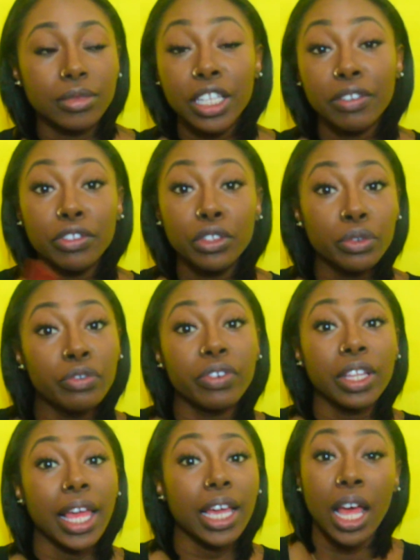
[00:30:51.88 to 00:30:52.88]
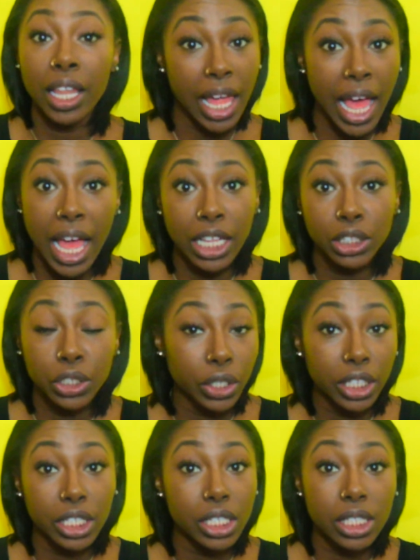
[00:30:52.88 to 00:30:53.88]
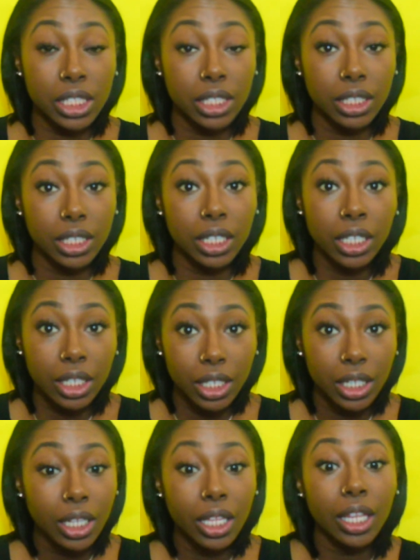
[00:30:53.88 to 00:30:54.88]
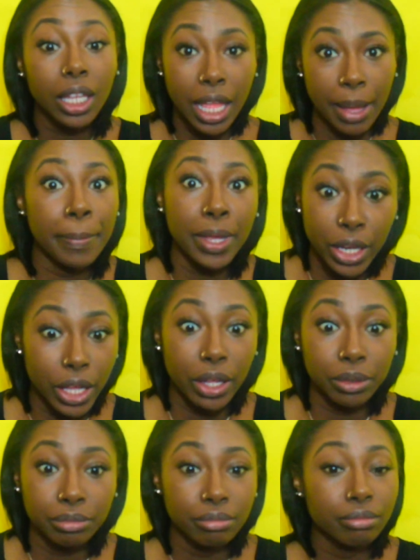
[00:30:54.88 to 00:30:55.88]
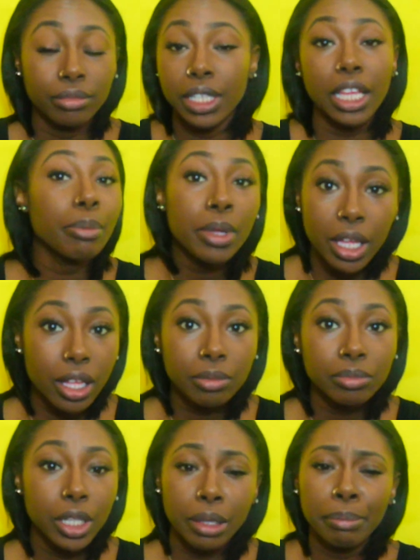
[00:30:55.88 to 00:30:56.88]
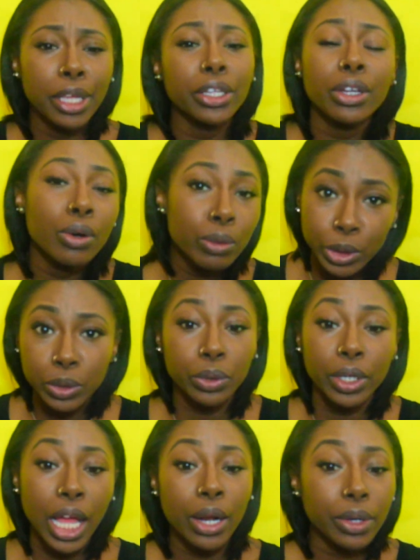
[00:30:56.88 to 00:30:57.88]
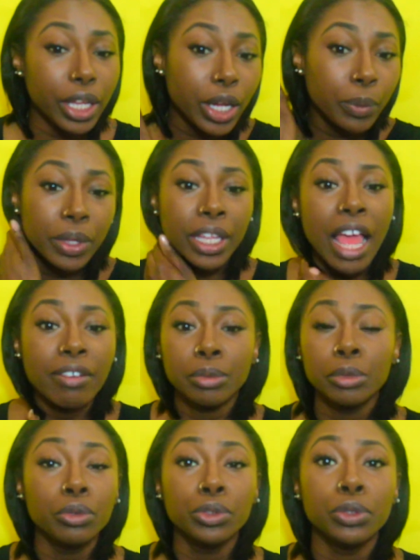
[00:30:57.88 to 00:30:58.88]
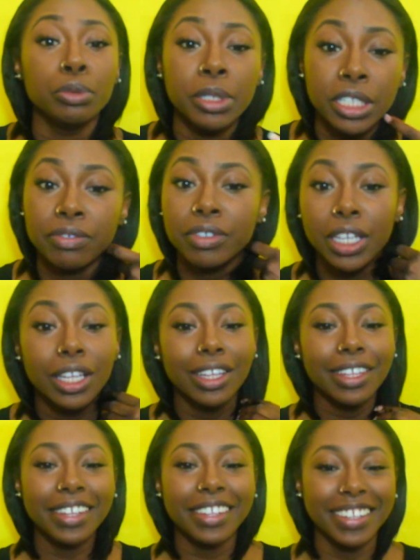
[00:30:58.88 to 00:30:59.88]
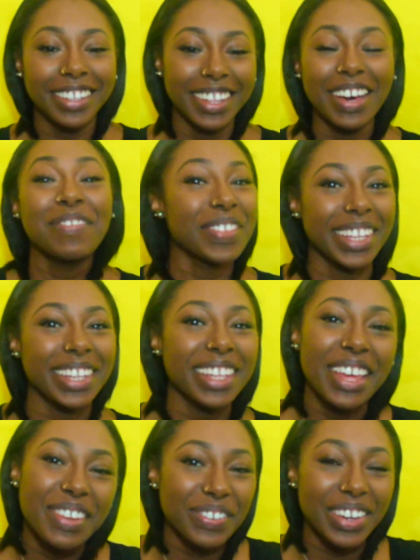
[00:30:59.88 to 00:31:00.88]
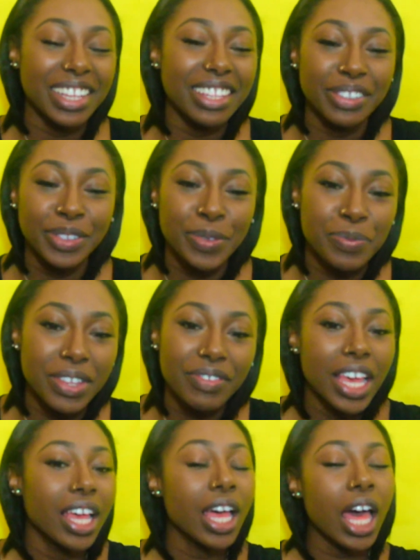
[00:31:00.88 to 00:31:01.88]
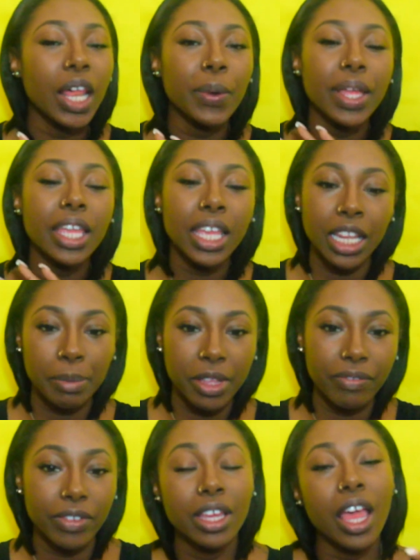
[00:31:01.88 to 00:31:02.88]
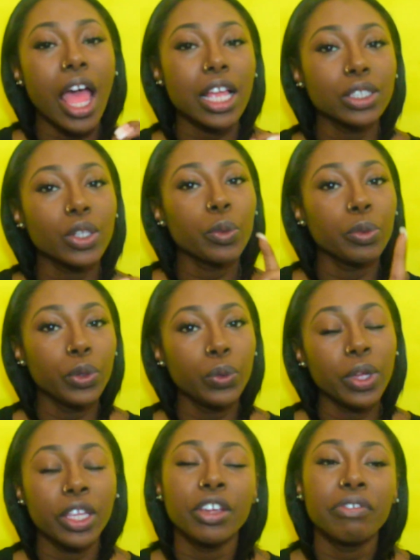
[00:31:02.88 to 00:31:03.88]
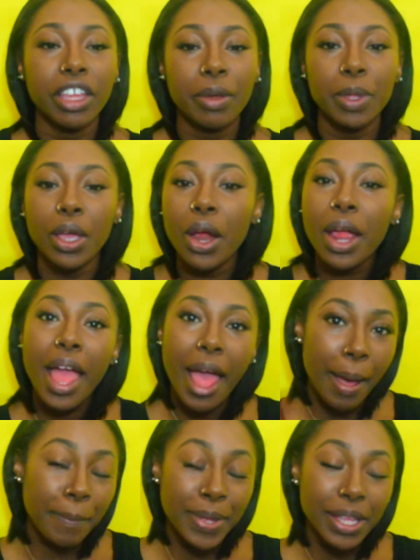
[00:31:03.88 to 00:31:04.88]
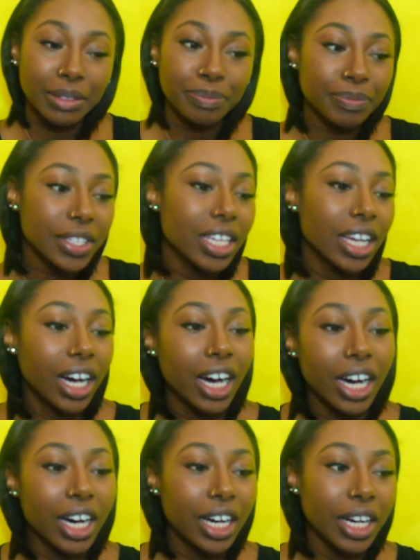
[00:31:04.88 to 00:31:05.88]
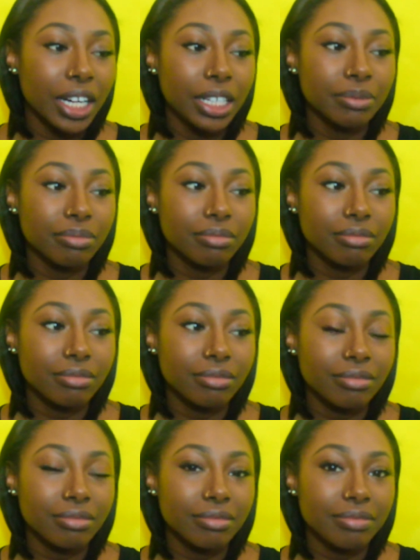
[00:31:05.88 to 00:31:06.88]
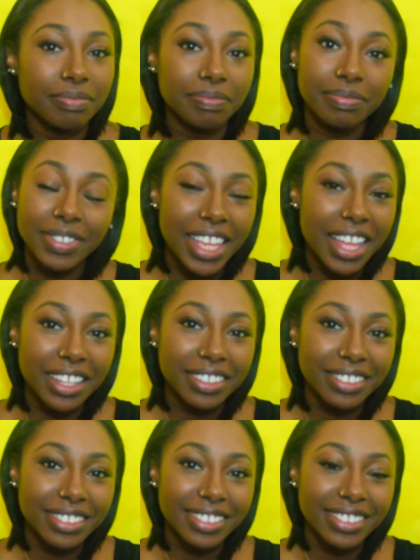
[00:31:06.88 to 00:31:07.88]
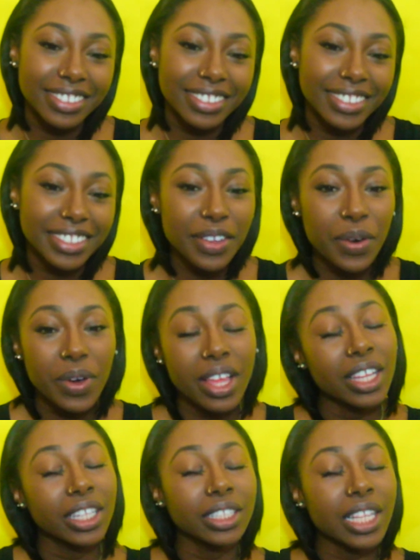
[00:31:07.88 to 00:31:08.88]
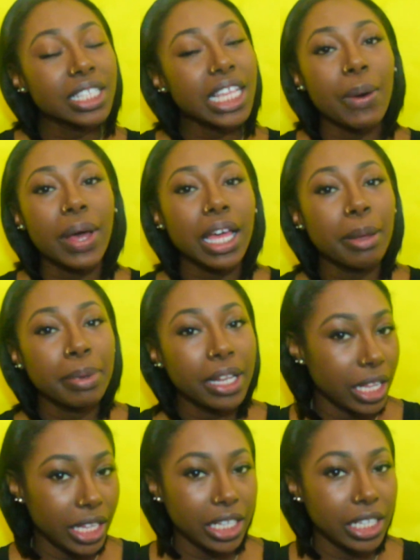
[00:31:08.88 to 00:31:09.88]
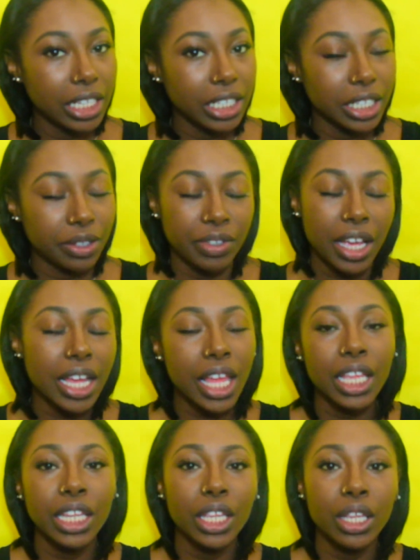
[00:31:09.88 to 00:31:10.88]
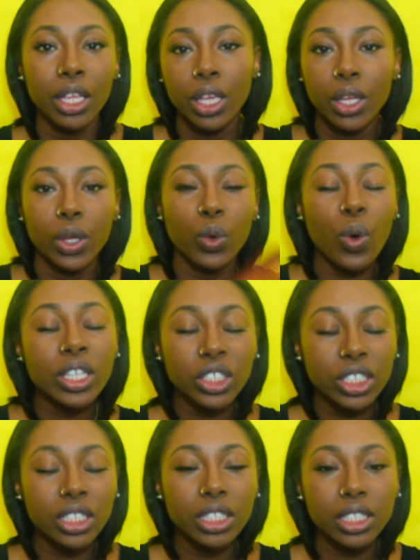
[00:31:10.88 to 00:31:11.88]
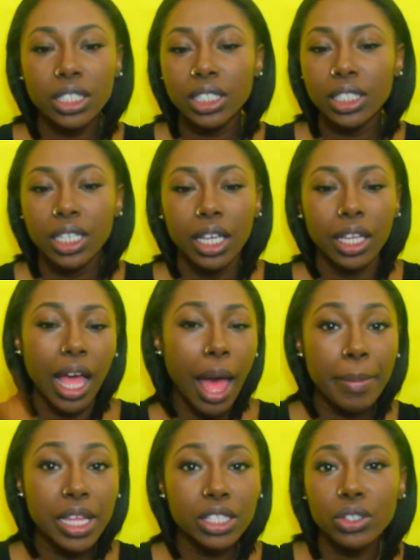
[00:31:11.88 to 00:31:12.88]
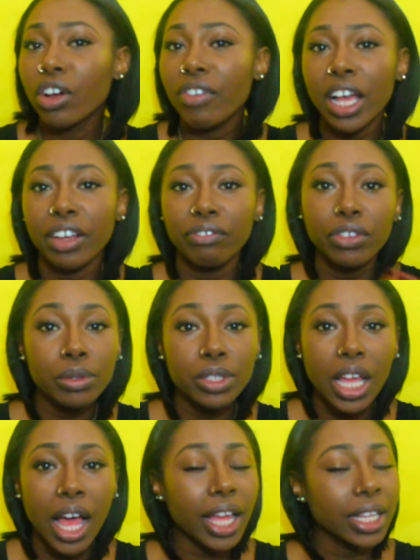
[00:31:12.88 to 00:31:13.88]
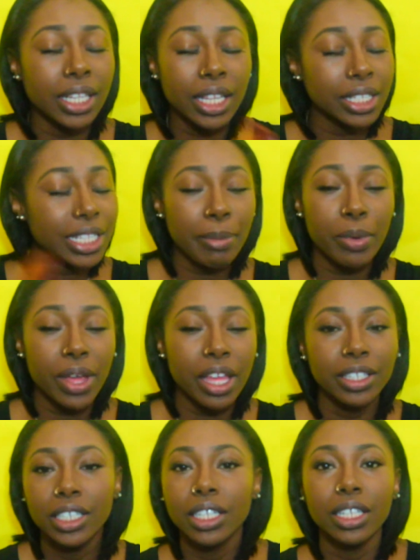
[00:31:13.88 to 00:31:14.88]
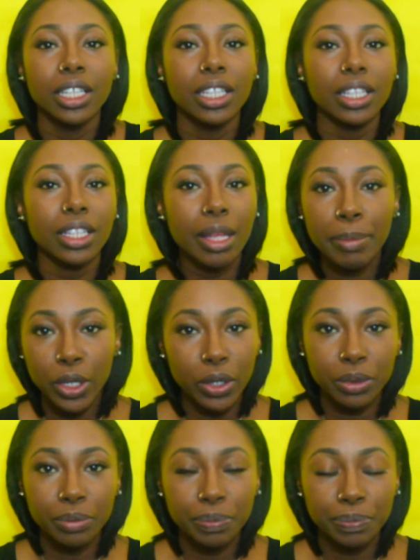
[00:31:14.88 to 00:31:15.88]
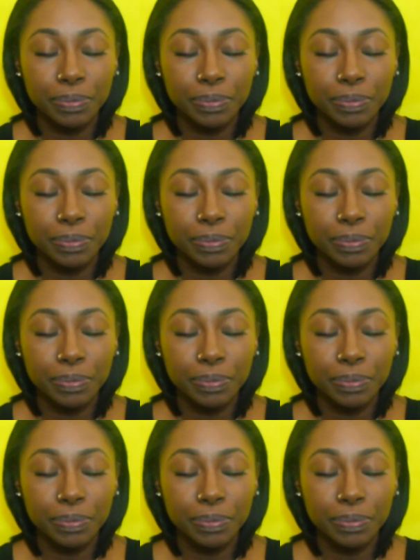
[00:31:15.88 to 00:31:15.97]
If you feel like I lied during this, let me know. Hit me up. Make your own story. I don't care. We can have some YouTube beef. I'm kidding. I don't want any YouTube beef. I don't want any beef. I hope you and your family are happy. Yeah. So that's how I got played. If y'all got any questions, comments, or if I confuse y'all in any type of way, let me know.